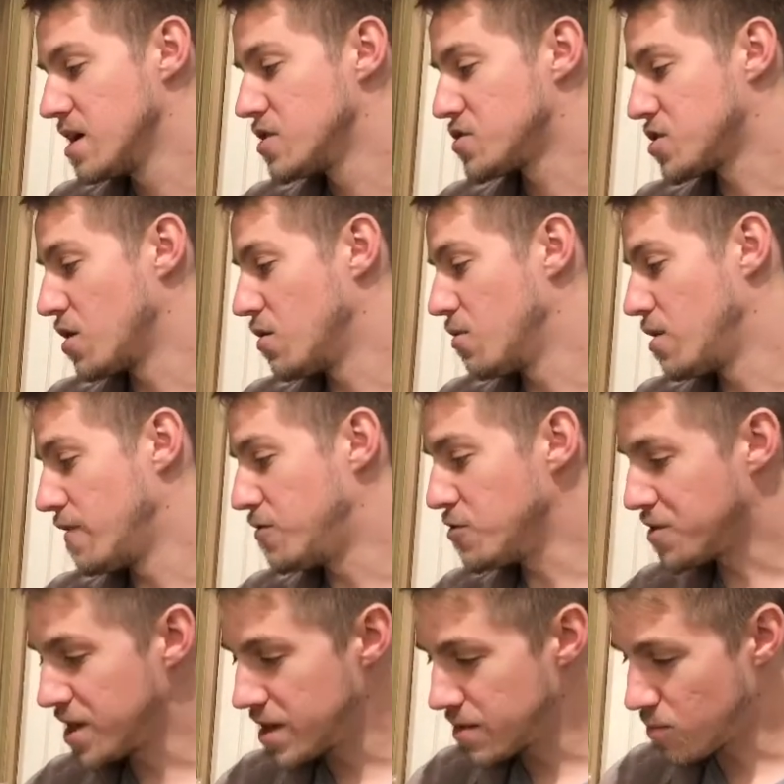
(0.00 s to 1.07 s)
So if you
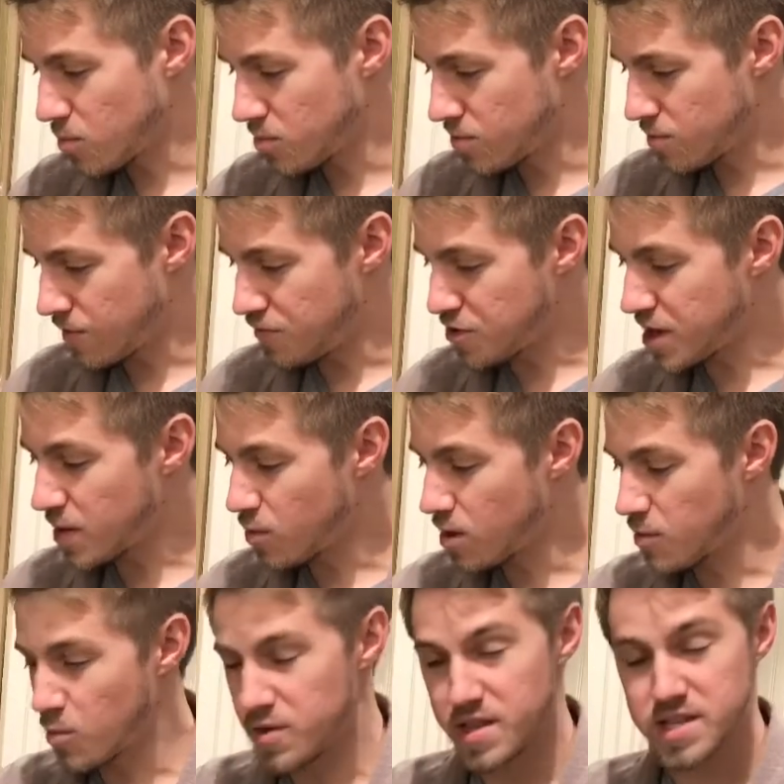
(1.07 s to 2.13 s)
get you get
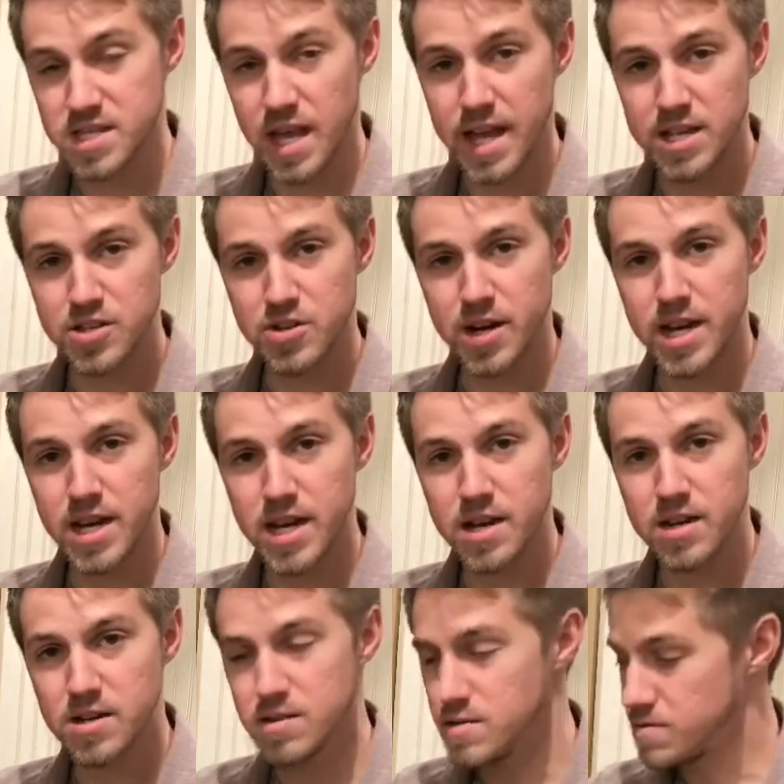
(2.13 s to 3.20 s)
one with this edge grain
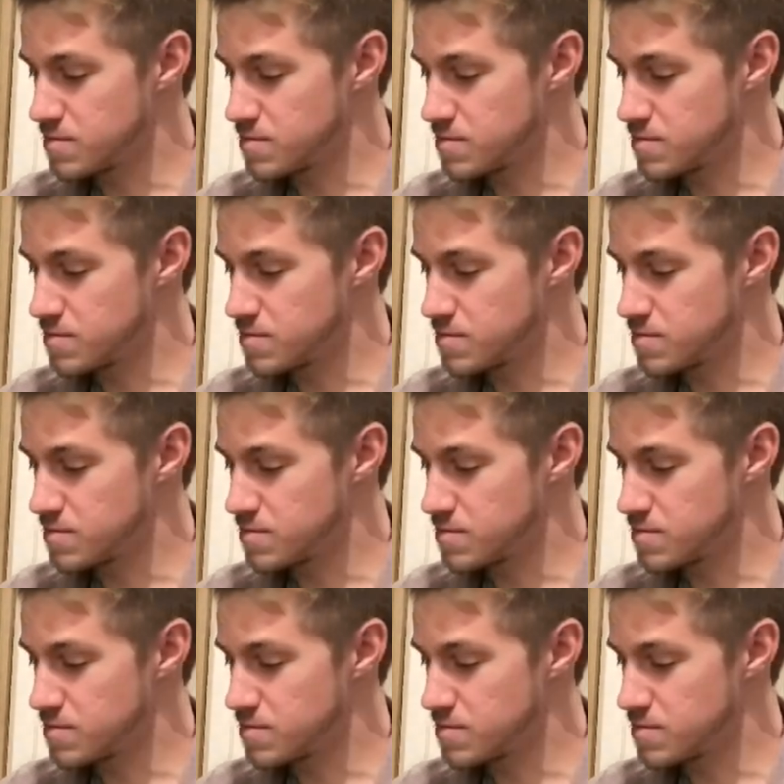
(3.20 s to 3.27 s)
here,